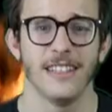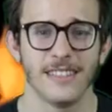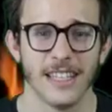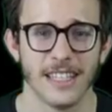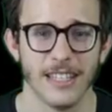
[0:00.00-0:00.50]

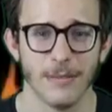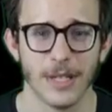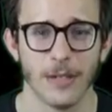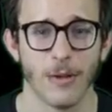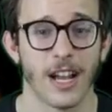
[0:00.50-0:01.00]
This idea
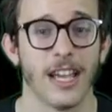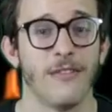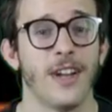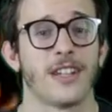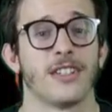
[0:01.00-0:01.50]
being what I
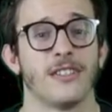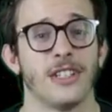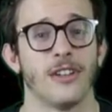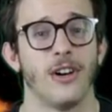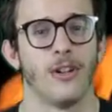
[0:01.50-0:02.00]

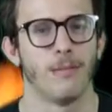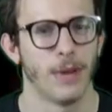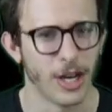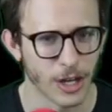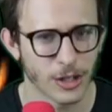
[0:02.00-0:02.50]
affectionately call
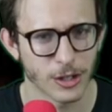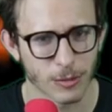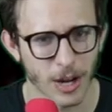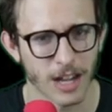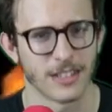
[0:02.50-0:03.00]
punk
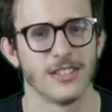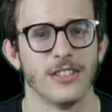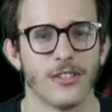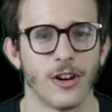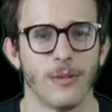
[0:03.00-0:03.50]
rock
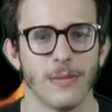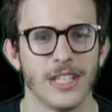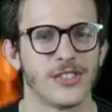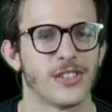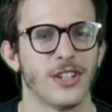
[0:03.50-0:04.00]
syndrome.
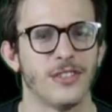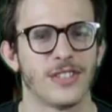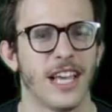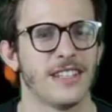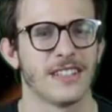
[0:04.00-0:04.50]
It
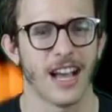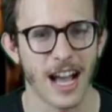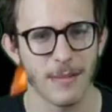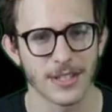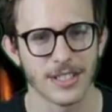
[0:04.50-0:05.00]
serves as an
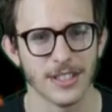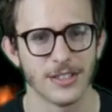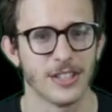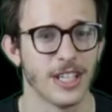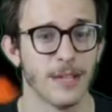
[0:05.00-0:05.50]
opposite
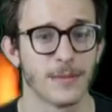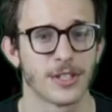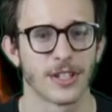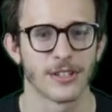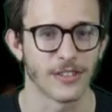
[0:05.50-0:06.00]
to the
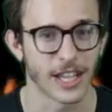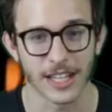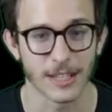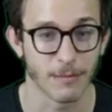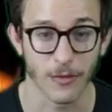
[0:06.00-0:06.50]
hipster
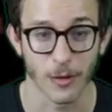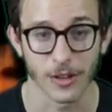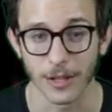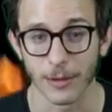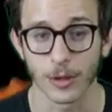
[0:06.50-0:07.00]
liked them
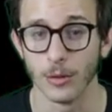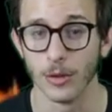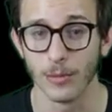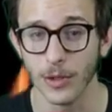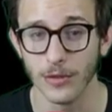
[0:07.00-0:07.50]
before they were
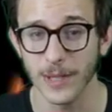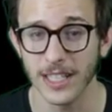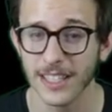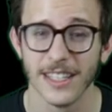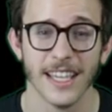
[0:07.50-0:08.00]
cool
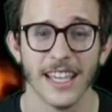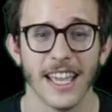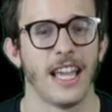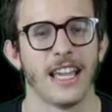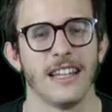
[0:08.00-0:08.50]
movement,
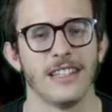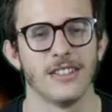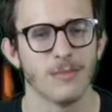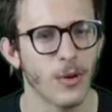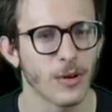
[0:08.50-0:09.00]
and
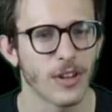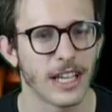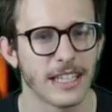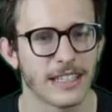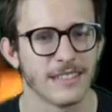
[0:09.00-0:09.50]
is more
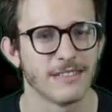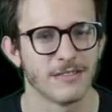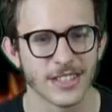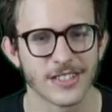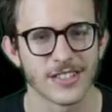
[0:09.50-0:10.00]
like,
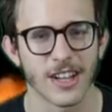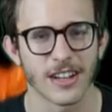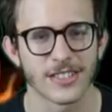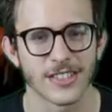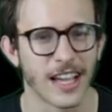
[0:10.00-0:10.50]
this
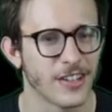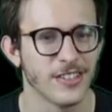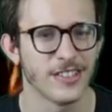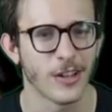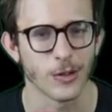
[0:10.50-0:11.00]
sucks, I
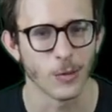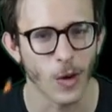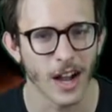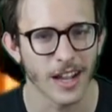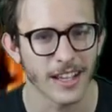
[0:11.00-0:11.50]
couldn't tell you
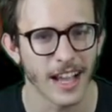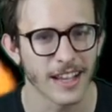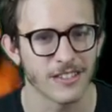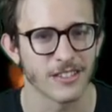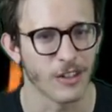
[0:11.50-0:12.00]
why,
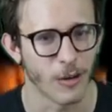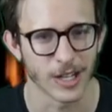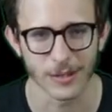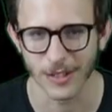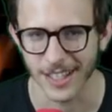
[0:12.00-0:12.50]
I just know
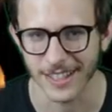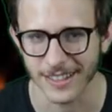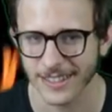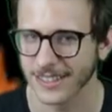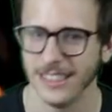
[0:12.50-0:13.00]
I don't like it.